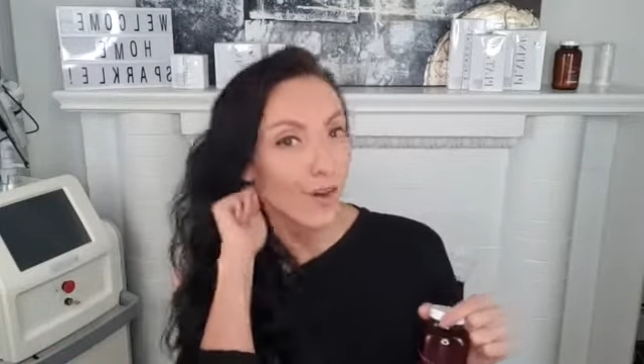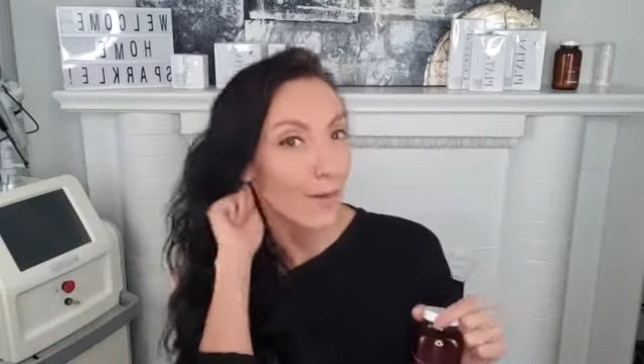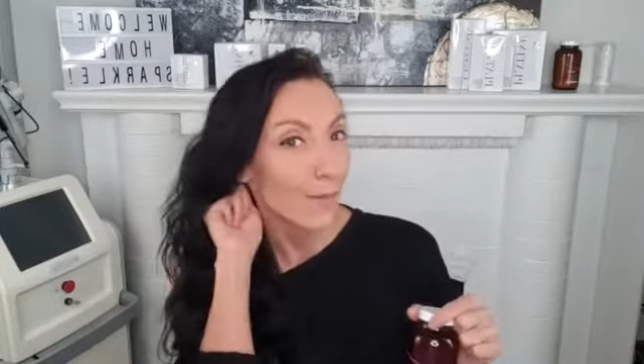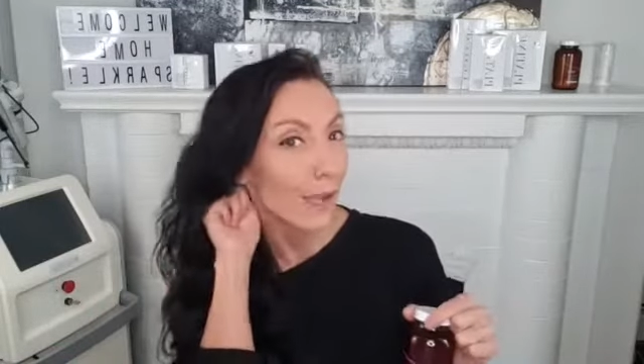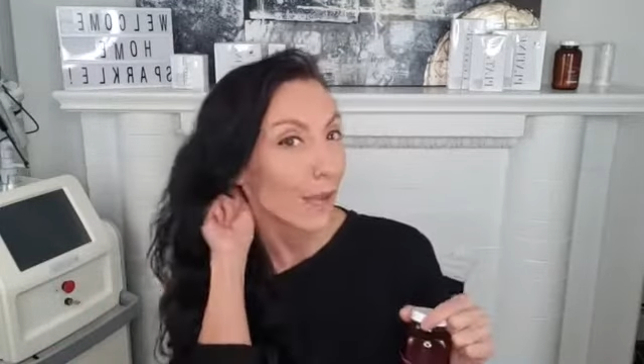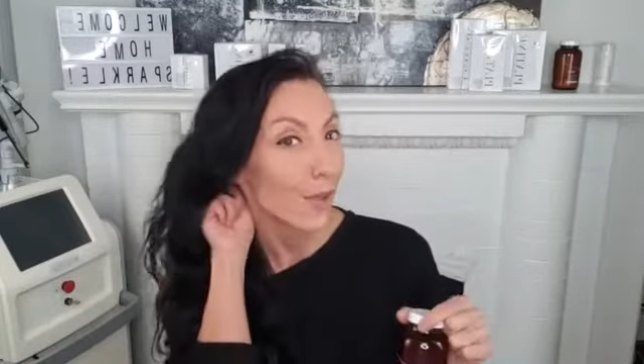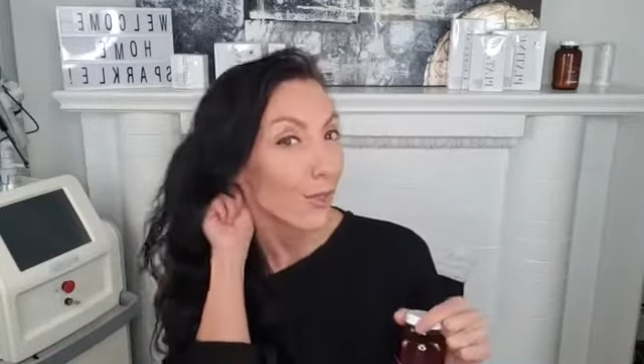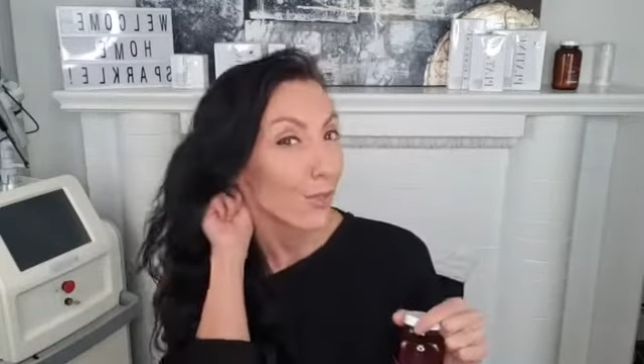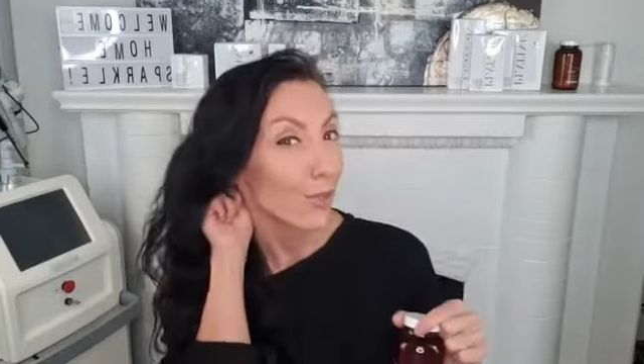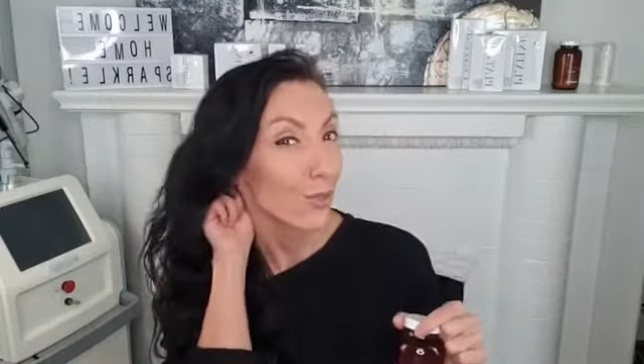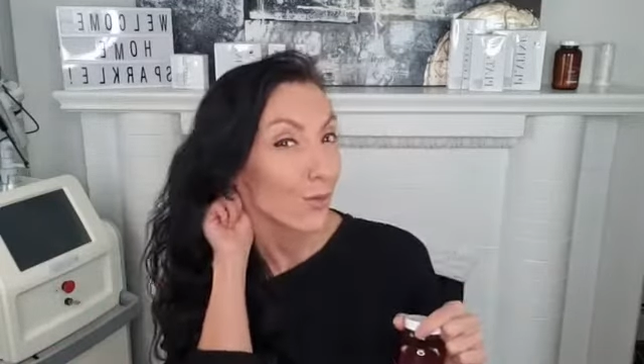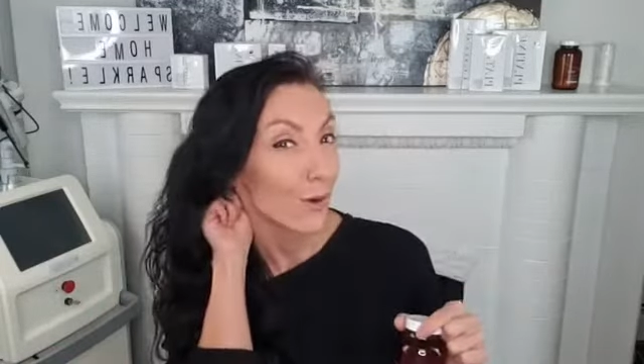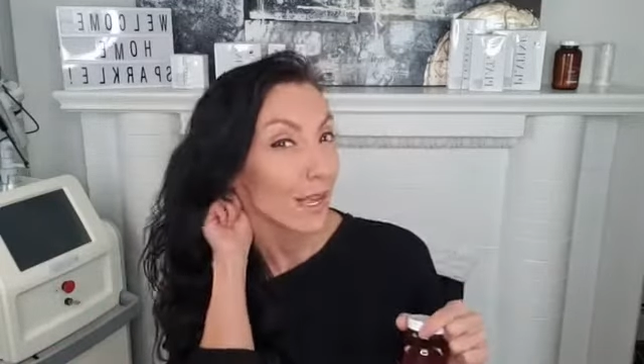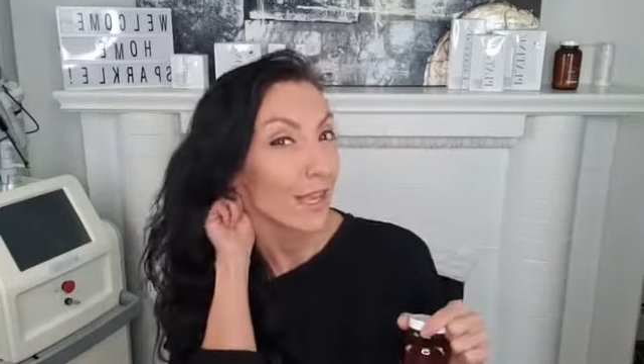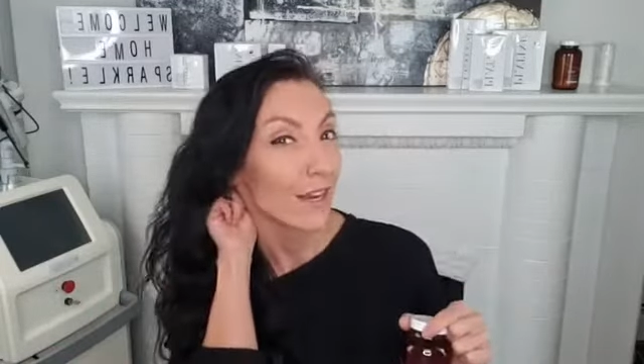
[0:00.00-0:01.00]

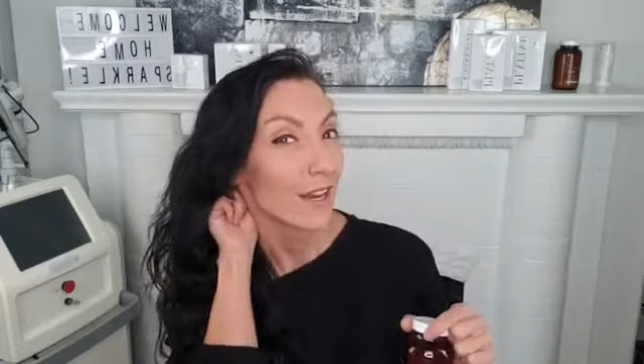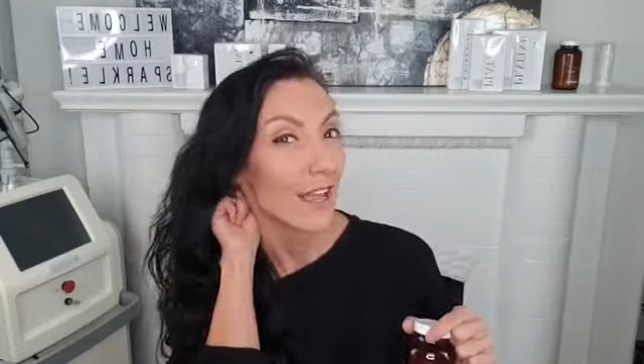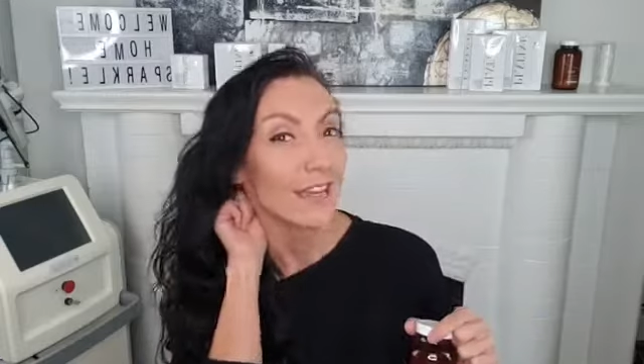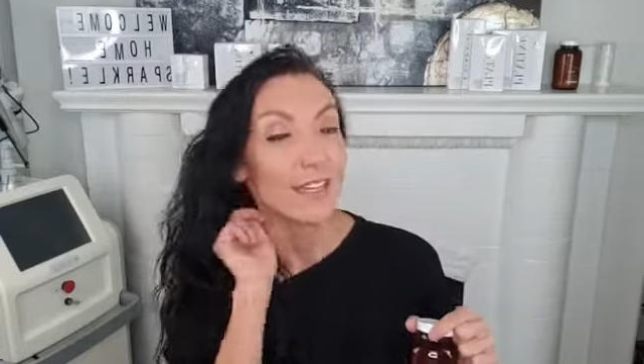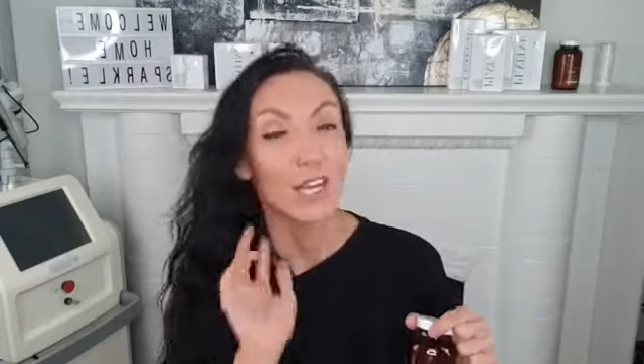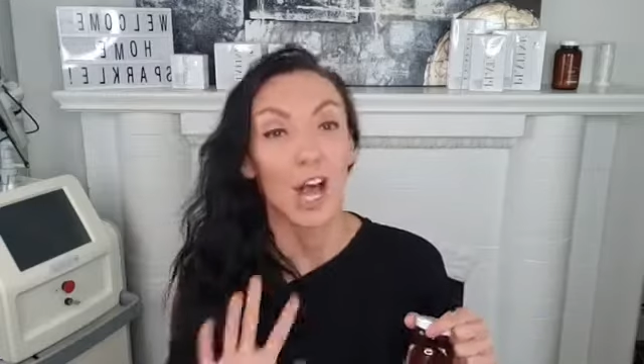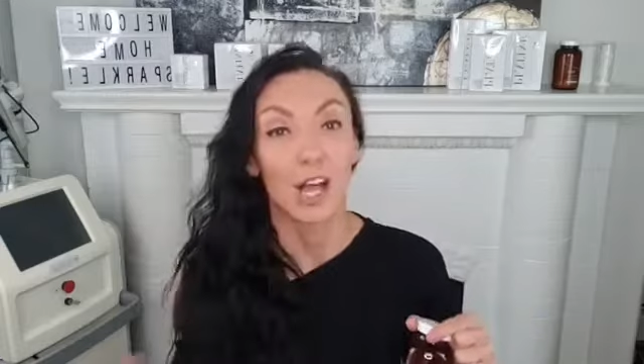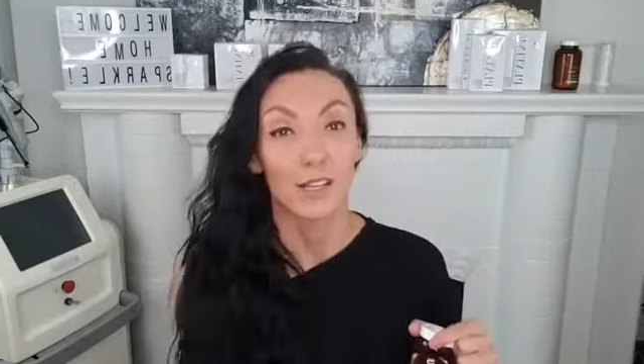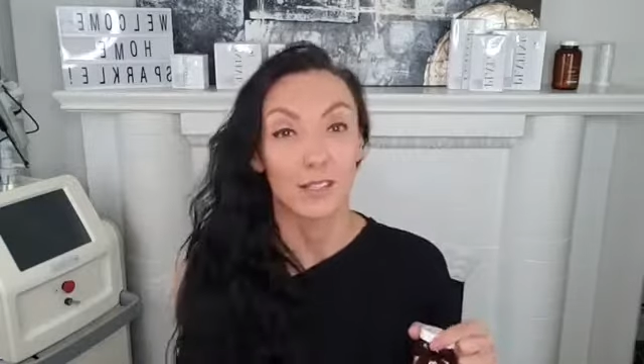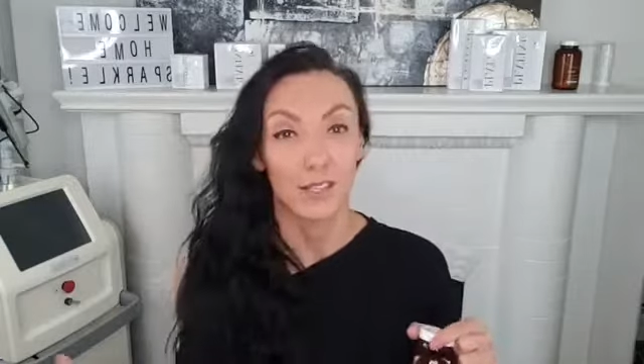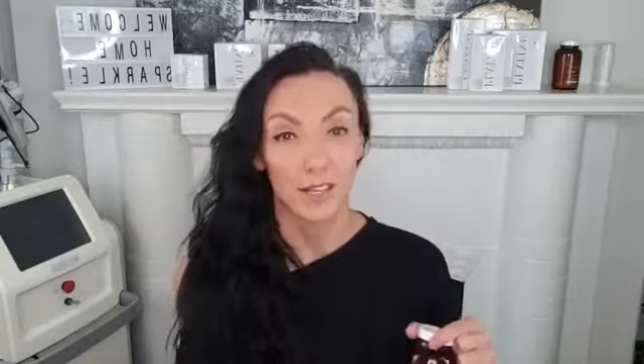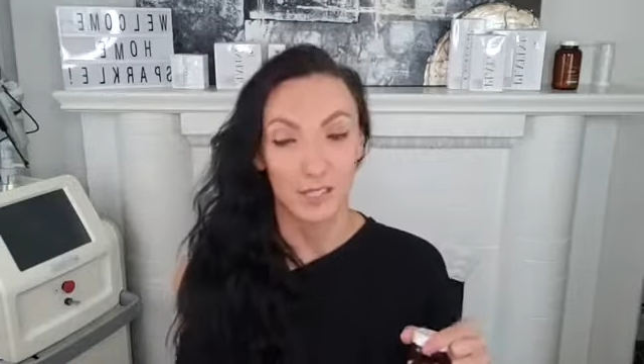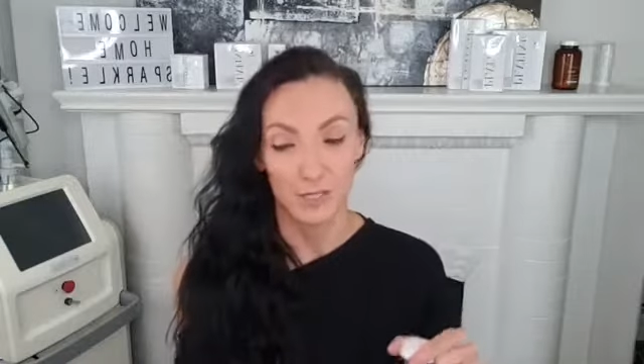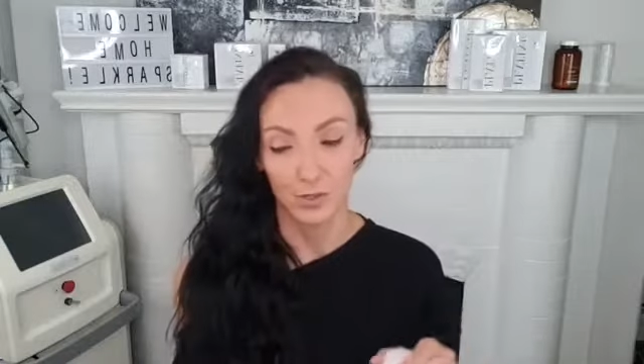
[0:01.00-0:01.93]
omega-3 and antioxidants.